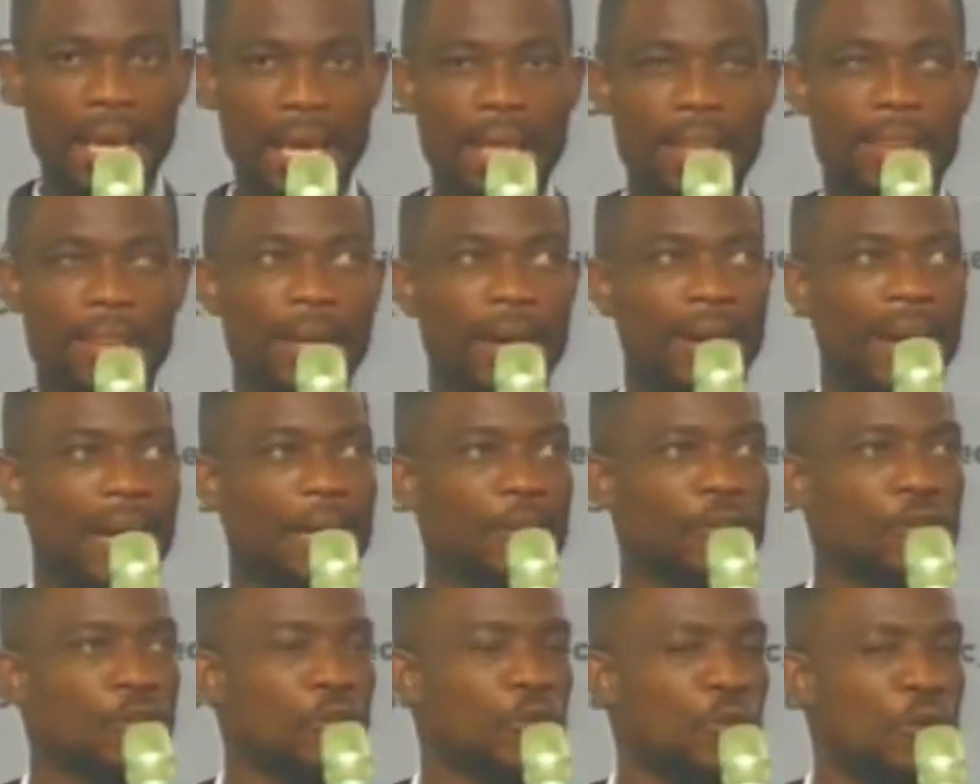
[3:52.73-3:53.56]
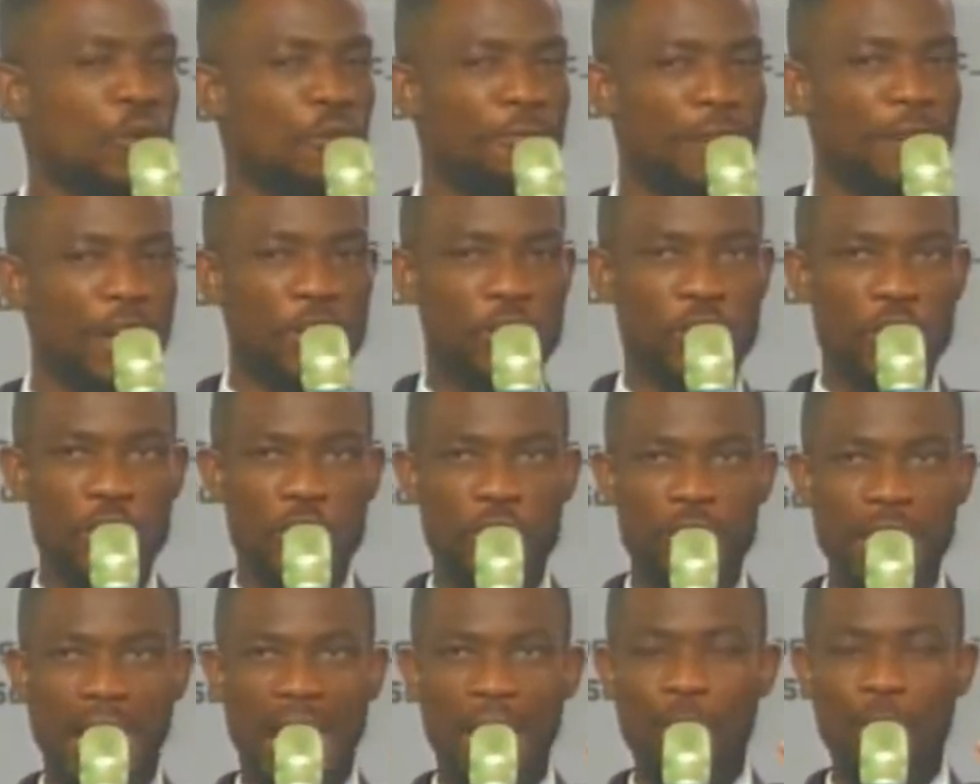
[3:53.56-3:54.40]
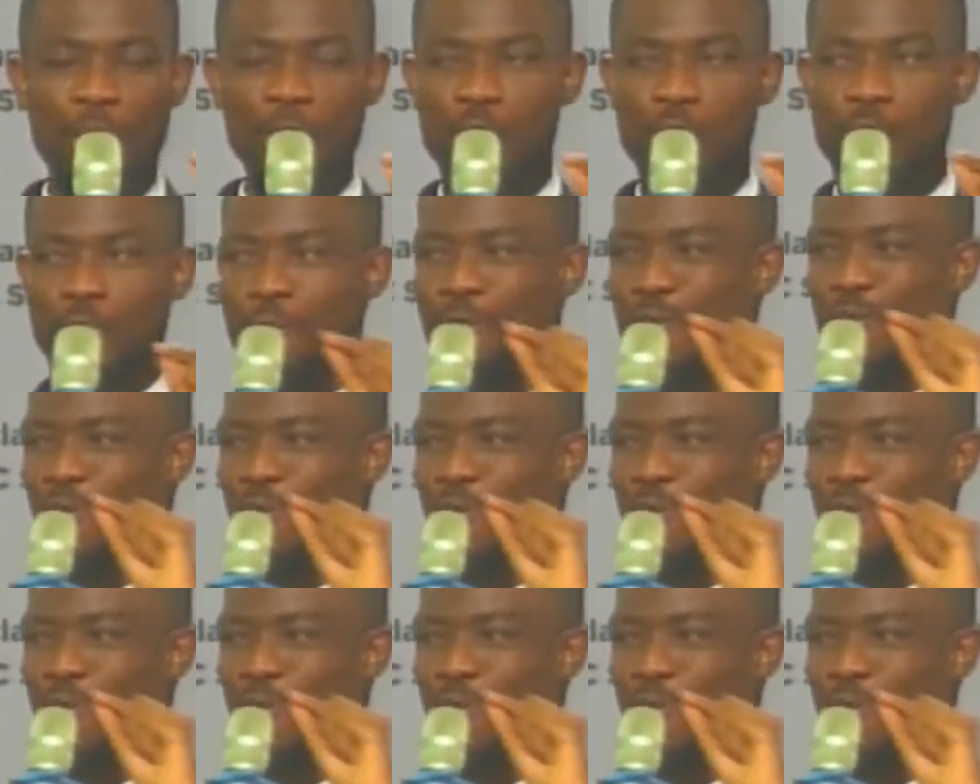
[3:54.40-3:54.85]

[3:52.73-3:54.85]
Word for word: there are two verses I want to